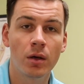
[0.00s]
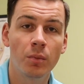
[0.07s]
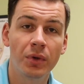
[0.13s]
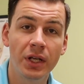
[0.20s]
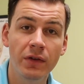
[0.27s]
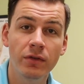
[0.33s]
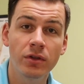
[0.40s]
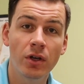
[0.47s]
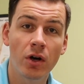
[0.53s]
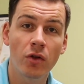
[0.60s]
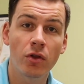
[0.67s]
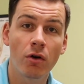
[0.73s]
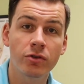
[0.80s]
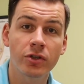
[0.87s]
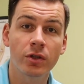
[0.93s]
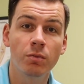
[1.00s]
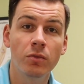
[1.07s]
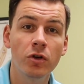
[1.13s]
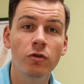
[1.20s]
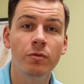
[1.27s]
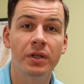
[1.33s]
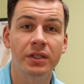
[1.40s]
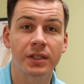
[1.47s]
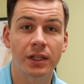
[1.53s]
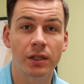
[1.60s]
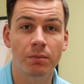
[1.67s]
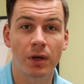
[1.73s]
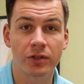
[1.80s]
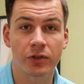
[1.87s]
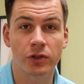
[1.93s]
But even though those are the movements that
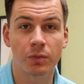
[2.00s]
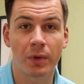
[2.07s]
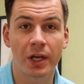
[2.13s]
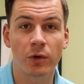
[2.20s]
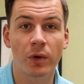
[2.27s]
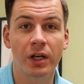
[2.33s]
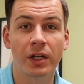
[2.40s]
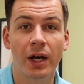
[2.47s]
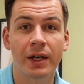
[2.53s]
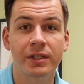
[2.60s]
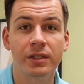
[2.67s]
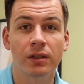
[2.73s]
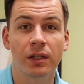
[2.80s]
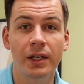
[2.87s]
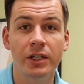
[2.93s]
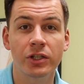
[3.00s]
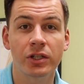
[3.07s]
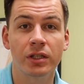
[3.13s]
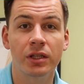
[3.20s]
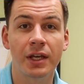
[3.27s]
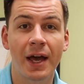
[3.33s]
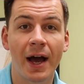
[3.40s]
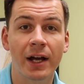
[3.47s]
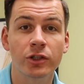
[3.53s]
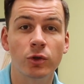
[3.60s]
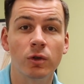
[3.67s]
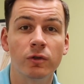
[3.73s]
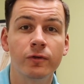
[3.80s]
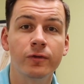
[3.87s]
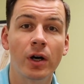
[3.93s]
the muscles make when in isolation, the
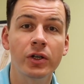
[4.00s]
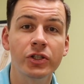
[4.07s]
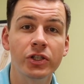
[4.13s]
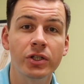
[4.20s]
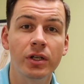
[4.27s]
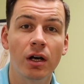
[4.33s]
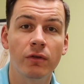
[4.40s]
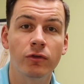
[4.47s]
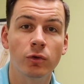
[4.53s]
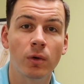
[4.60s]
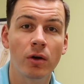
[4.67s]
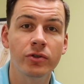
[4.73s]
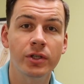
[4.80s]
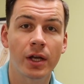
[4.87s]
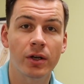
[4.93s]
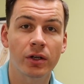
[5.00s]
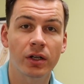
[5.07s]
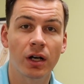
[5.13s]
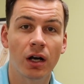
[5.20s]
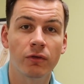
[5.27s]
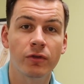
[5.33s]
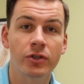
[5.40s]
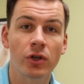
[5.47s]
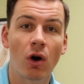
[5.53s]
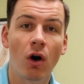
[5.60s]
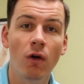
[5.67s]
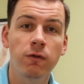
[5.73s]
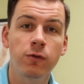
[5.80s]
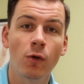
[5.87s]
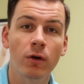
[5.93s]
actual function of the rotator cuff is
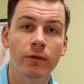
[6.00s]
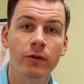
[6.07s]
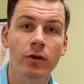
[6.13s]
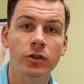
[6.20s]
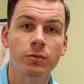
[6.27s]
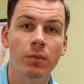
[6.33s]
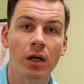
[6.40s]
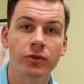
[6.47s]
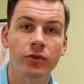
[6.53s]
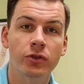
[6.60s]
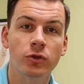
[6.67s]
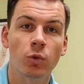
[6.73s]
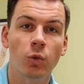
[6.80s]
all 4 of those muscles